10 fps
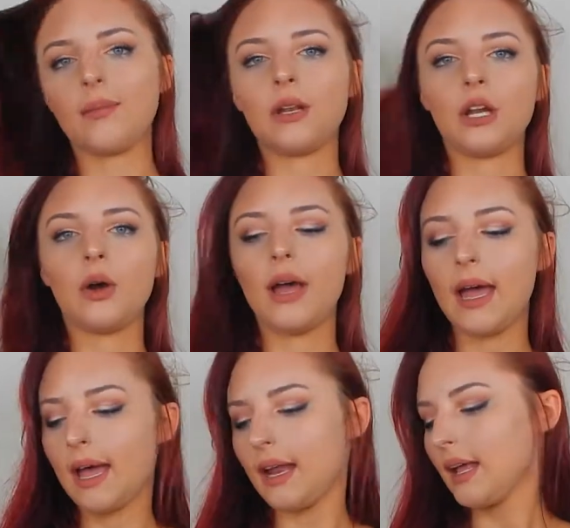I'm going to go
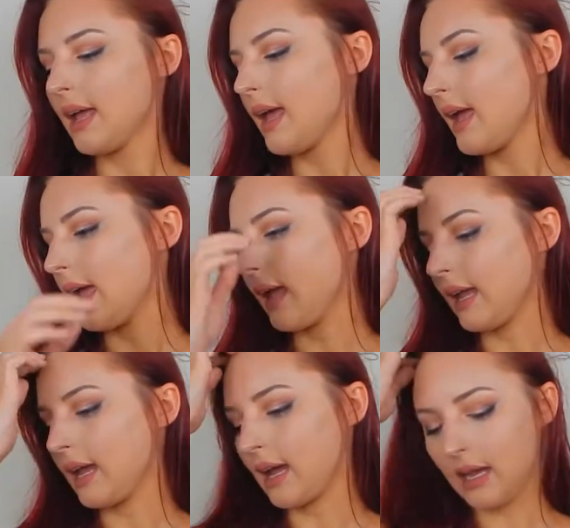ahead
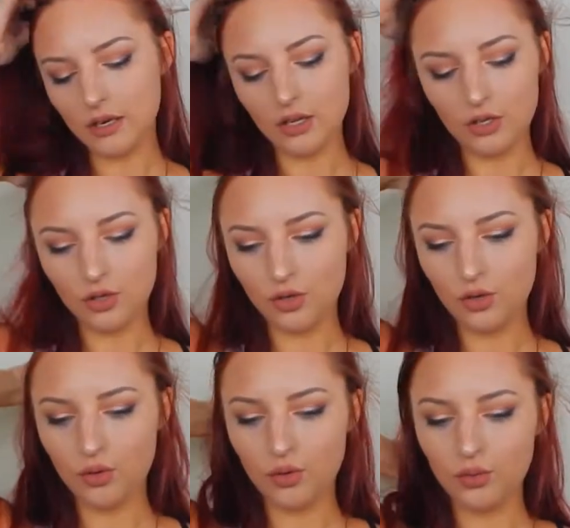and
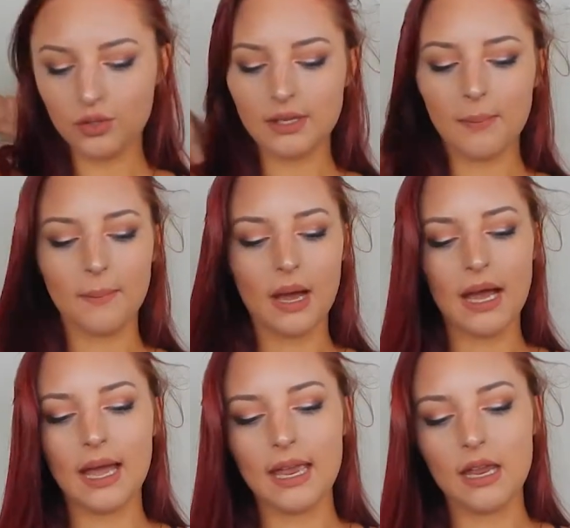use
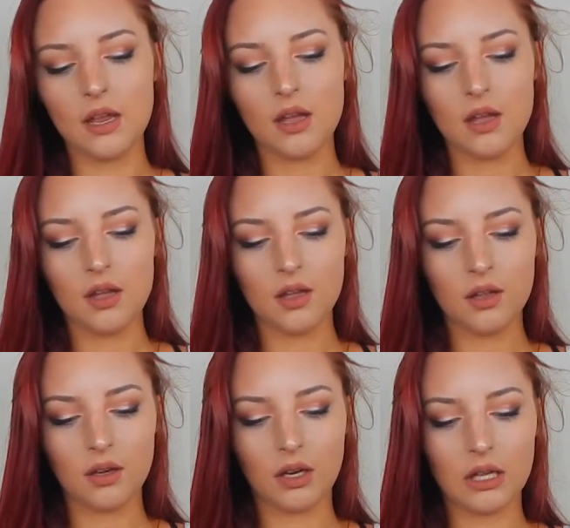my
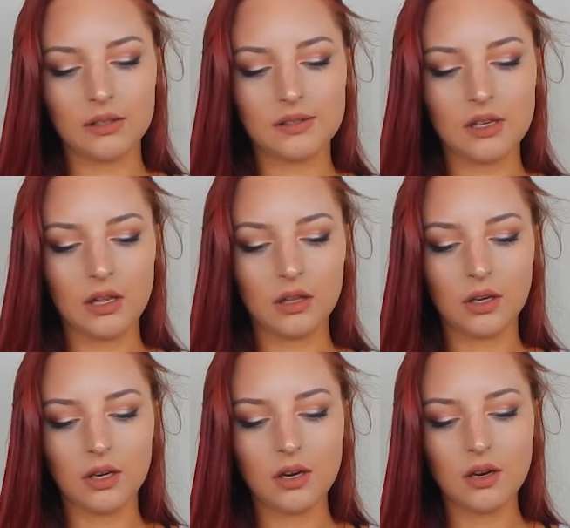
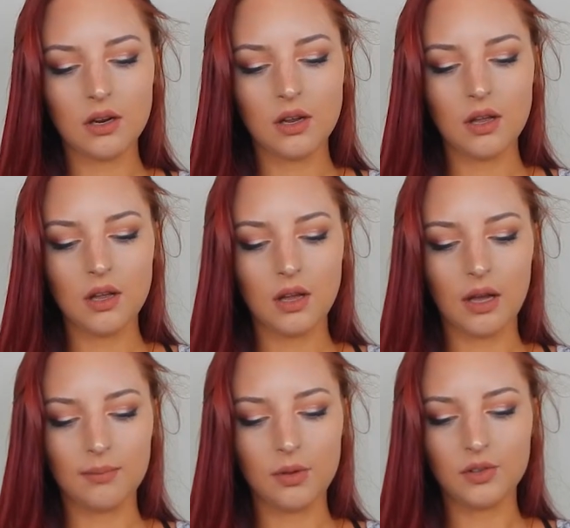concealer.
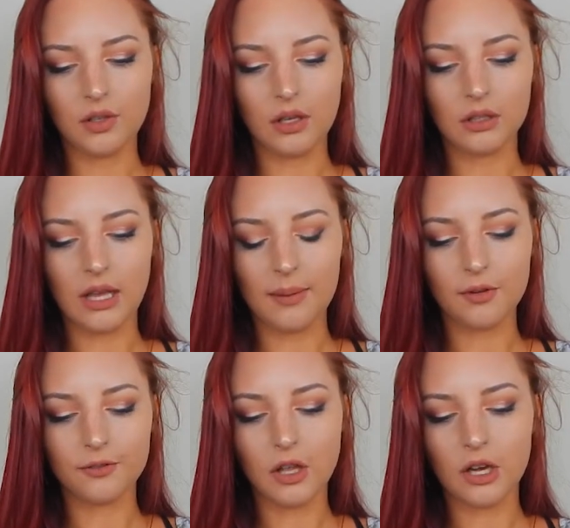I'm using
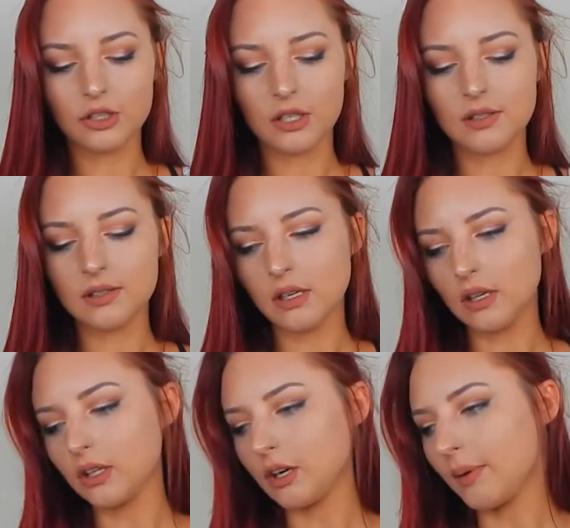Glamouflage
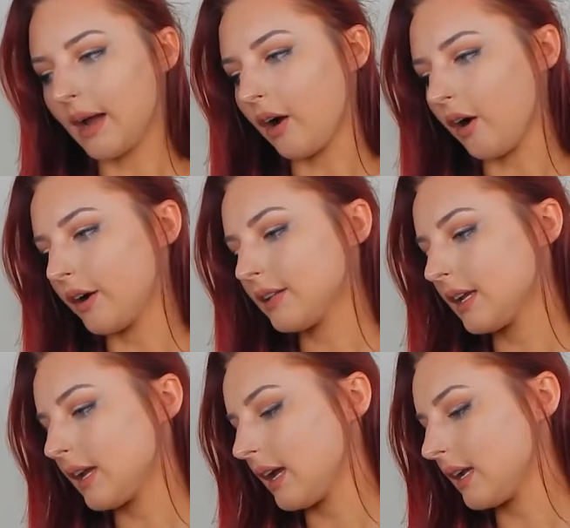Concealer by Hard
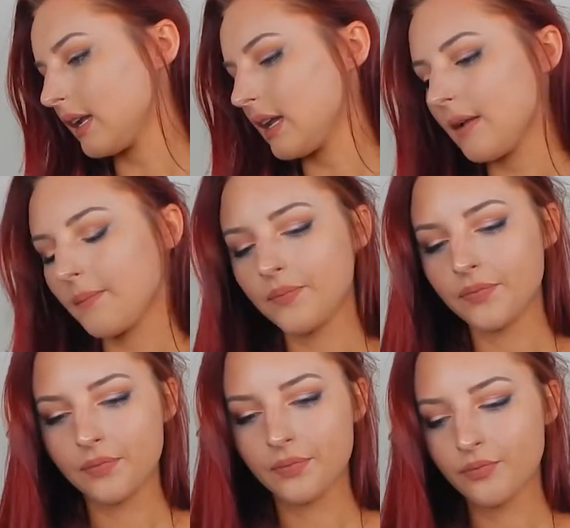Candy.
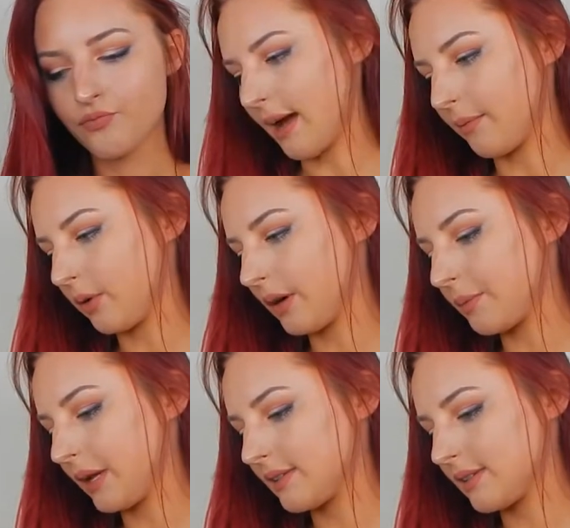I'm going to
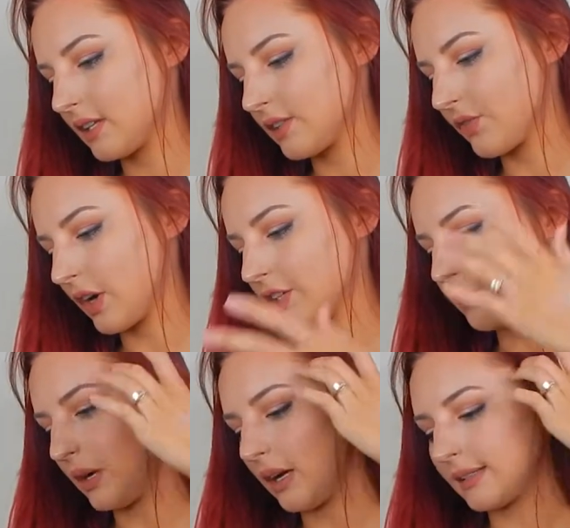place this
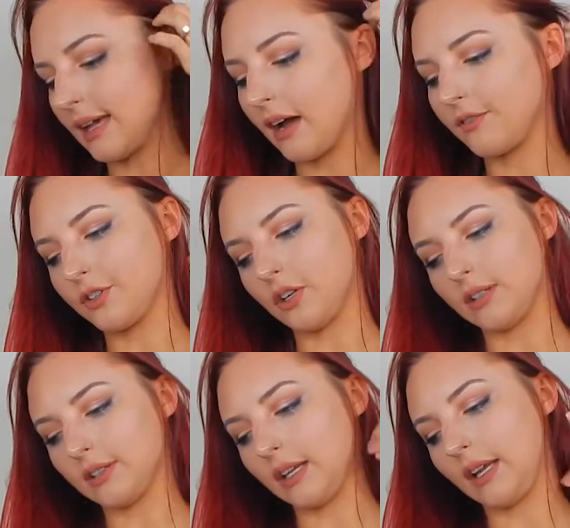first because after
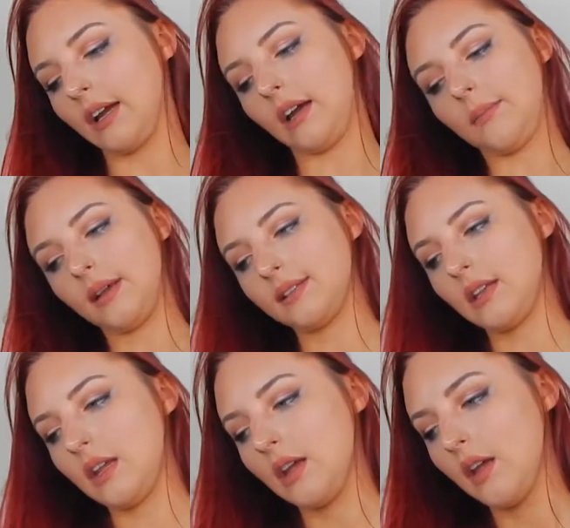it's going to get kind of
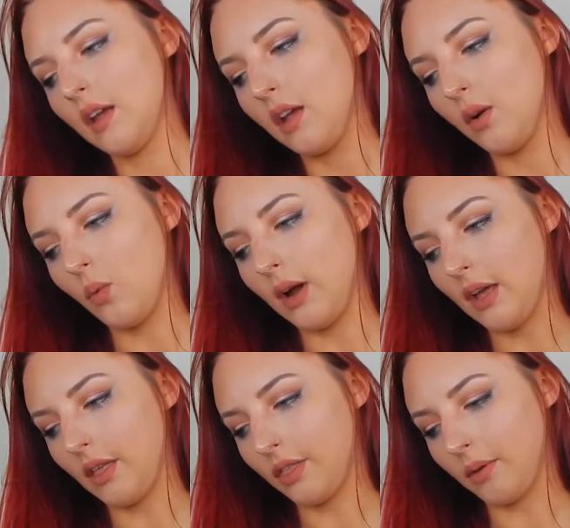messy
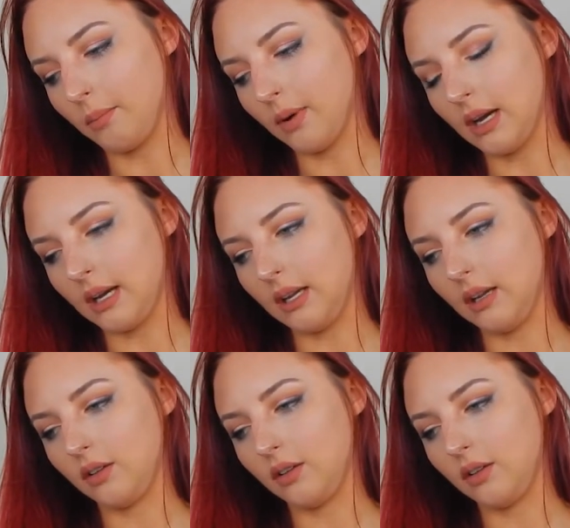with my